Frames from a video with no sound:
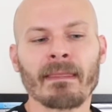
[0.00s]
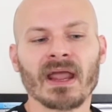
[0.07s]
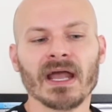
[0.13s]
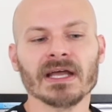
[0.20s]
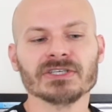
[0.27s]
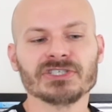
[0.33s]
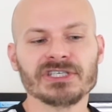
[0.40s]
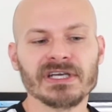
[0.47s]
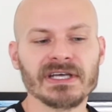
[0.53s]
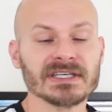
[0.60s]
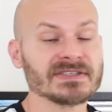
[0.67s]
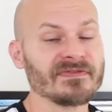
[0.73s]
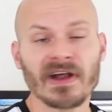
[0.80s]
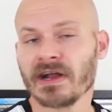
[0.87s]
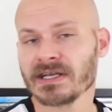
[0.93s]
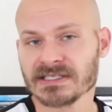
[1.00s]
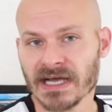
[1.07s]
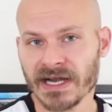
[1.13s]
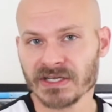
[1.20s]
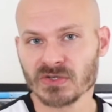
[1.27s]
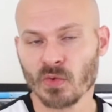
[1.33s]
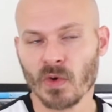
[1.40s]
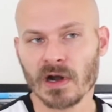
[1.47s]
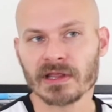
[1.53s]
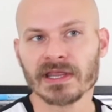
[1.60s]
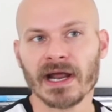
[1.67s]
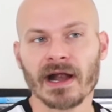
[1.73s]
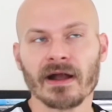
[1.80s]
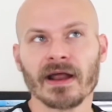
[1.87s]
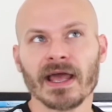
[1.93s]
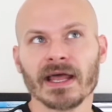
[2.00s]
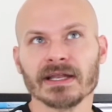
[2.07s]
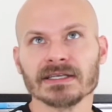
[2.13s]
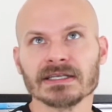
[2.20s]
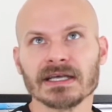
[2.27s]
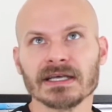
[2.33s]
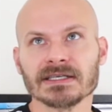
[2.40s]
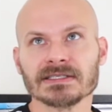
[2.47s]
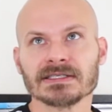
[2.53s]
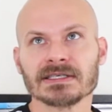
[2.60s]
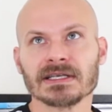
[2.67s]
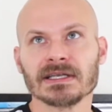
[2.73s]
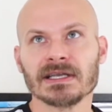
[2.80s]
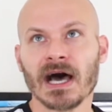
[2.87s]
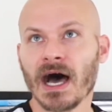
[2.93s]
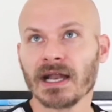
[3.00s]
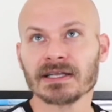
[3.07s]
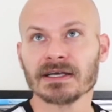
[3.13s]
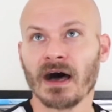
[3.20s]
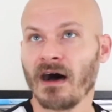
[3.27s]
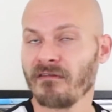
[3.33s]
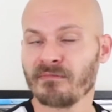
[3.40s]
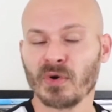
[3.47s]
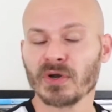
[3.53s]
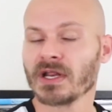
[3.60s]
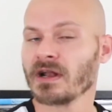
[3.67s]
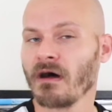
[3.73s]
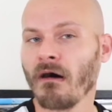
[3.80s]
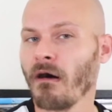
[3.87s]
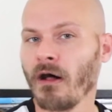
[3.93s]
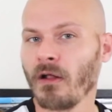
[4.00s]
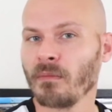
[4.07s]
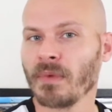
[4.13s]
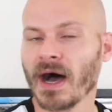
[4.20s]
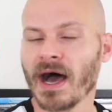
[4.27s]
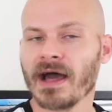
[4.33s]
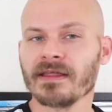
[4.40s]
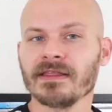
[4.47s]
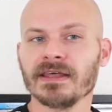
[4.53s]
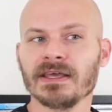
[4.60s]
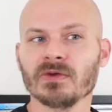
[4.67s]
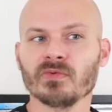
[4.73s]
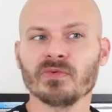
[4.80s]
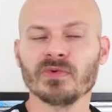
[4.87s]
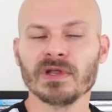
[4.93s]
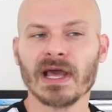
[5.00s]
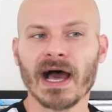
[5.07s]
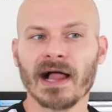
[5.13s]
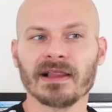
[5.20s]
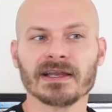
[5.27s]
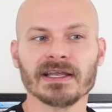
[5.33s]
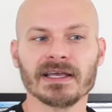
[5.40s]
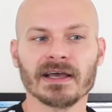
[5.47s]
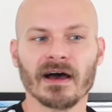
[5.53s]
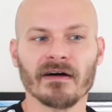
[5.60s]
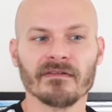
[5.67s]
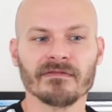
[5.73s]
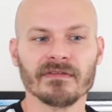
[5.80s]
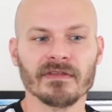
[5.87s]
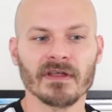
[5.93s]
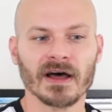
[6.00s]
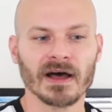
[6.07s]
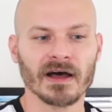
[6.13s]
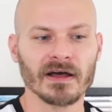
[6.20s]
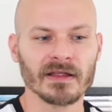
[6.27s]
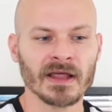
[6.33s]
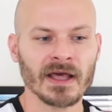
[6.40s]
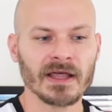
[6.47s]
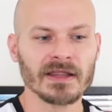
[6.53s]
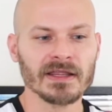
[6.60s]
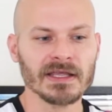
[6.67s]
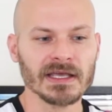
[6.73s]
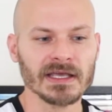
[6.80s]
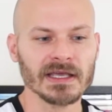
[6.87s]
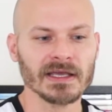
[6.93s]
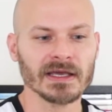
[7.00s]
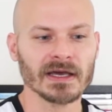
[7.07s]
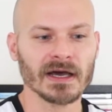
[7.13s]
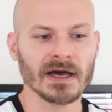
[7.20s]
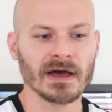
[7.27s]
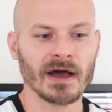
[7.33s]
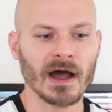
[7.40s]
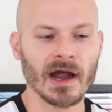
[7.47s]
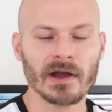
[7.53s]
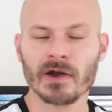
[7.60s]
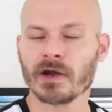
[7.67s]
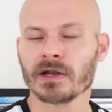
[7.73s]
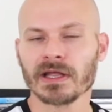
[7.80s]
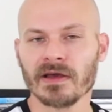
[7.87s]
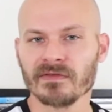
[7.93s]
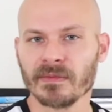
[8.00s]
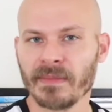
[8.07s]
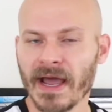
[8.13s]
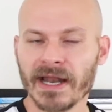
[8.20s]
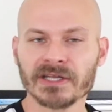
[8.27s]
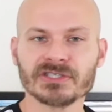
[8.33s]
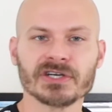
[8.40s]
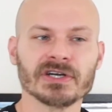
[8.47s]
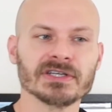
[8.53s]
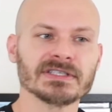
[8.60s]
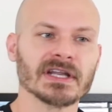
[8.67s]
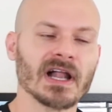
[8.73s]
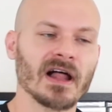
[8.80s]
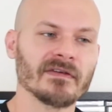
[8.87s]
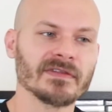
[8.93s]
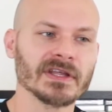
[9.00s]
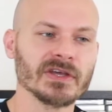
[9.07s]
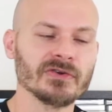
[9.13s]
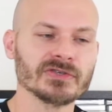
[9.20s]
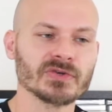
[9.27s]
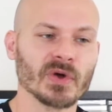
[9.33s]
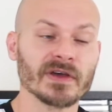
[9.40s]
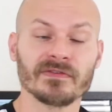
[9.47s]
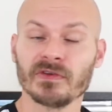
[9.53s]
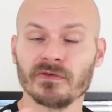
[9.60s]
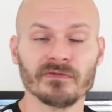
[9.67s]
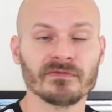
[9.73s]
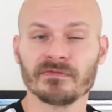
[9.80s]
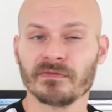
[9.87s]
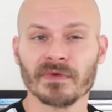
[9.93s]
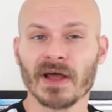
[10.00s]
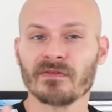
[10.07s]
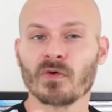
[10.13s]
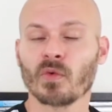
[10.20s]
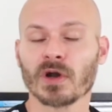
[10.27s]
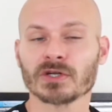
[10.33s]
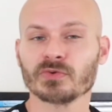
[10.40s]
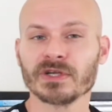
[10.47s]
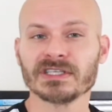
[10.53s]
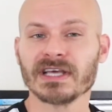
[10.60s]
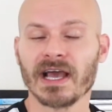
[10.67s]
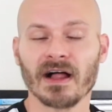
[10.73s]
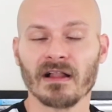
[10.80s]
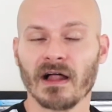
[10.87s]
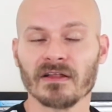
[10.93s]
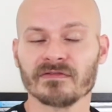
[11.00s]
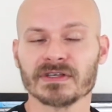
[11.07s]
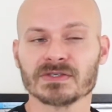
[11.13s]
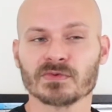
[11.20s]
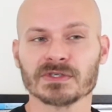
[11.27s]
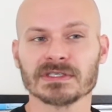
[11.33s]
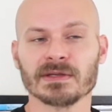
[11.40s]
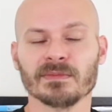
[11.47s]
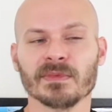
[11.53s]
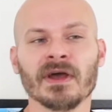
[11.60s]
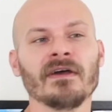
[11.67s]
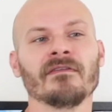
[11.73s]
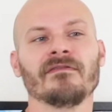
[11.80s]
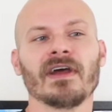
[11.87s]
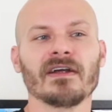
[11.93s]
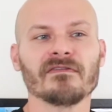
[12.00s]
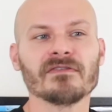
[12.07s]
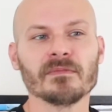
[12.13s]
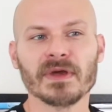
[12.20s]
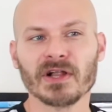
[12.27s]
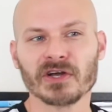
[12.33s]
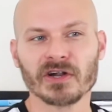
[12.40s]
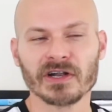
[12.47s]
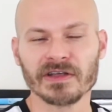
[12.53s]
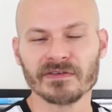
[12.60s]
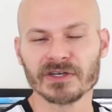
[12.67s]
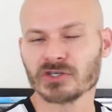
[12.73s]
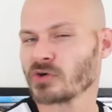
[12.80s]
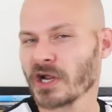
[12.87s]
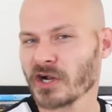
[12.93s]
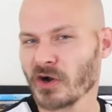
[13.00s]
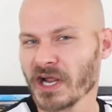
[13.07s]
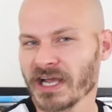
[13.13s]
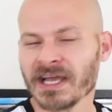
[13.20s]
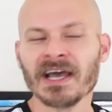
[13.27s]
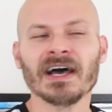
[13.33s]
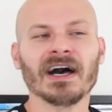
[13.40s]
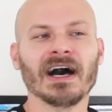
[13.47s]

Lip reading: And she is very excited to work there and is not off-put at all by the reality of the hierarchy of the managers and all of the usual. If you've ever worked retail, all of this will seem very familiar, even triggering.